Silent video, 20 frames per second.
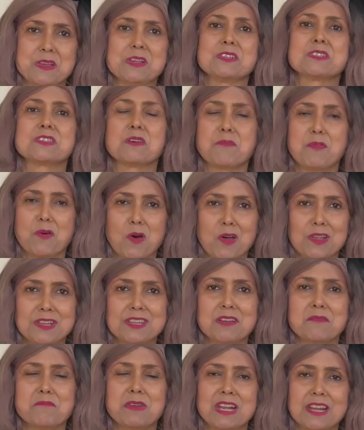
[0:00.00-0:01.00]
Support
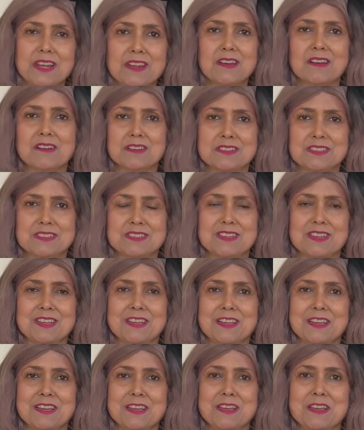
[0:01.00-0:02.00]
the milliners.
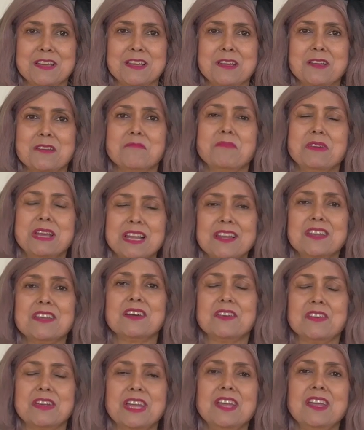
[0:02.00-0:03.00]

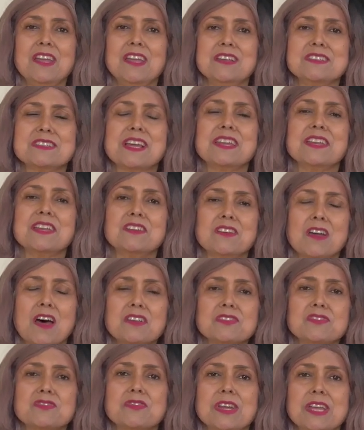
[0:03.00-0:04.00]
Millinery is an
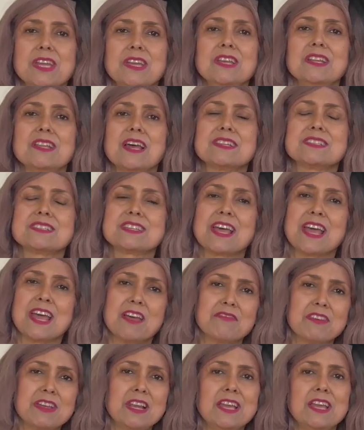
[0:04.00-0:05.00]
industry that's
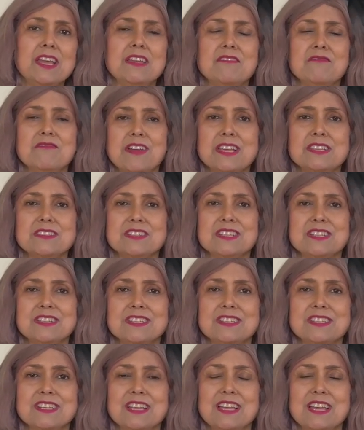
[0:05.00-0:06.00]
heavily
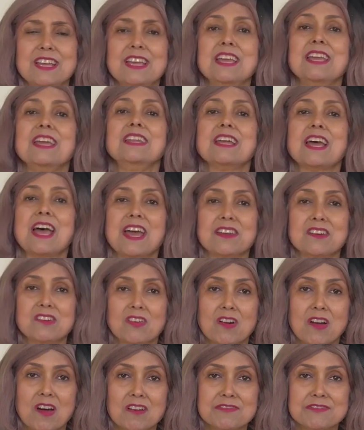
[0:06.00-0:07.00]
invested in
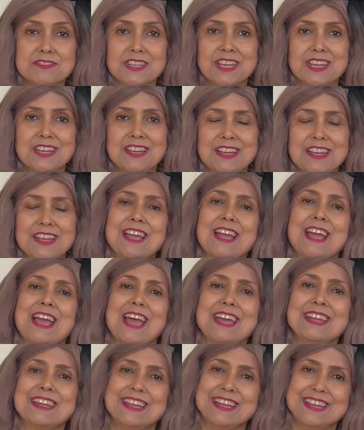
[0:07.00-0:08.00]
handcrafting
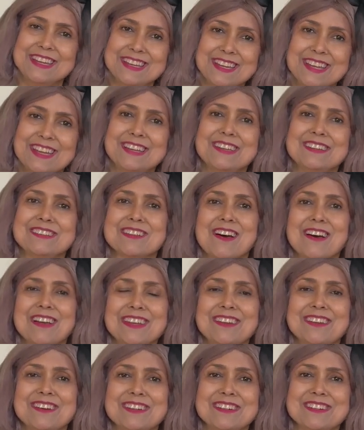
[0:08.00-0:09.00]
and indie
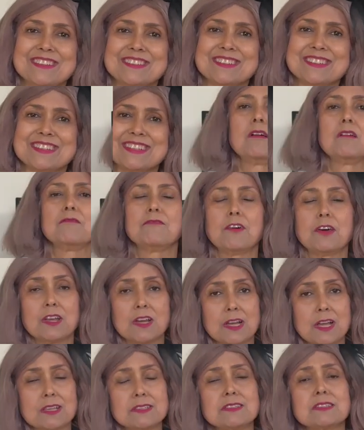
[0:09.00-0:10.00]
designers. For
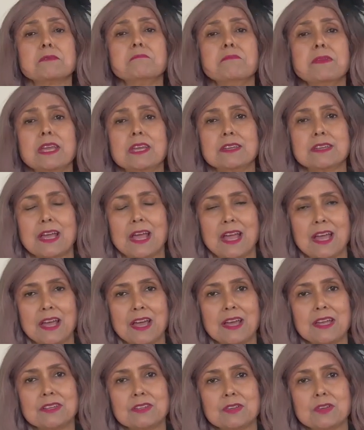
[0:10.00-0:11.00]
a custom made
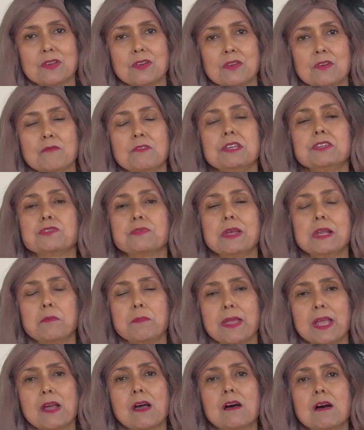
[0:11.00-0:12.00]
hat, which will
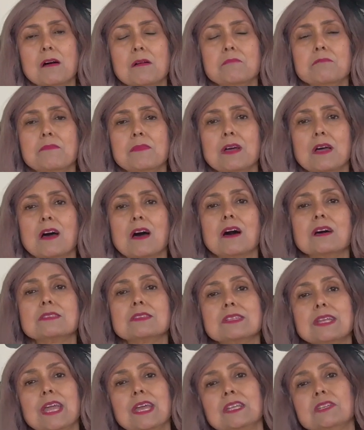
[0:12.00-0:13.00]
become a
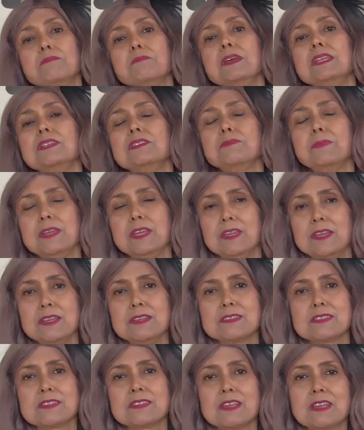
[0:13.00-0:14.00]
statement
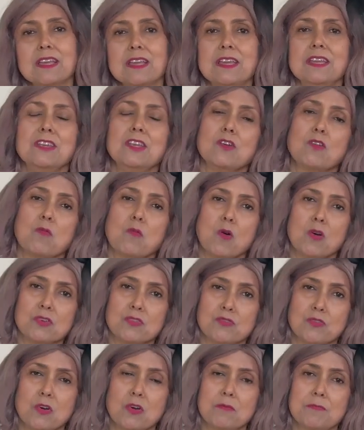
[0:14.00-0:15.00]
piece in your
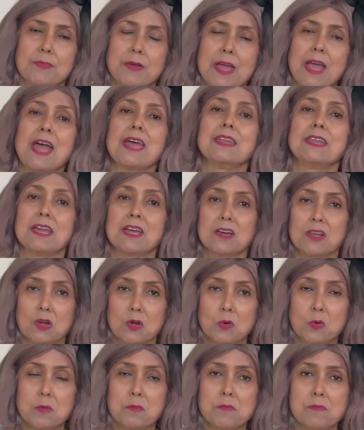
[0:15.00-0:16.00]
wardrobe and
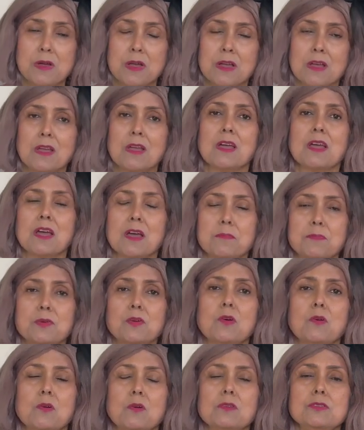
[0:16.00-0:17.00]
heirloom
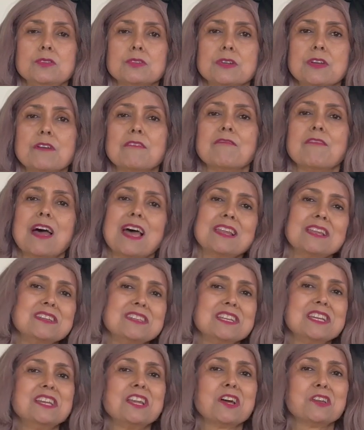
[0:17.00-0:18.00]
approach
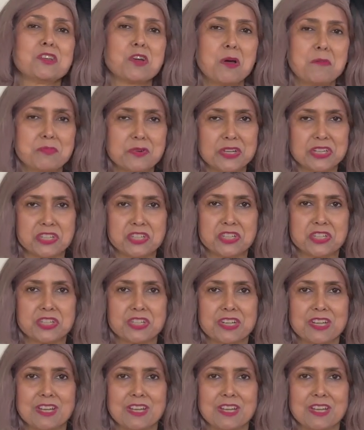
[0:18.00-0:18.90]
Valentina Dobrich.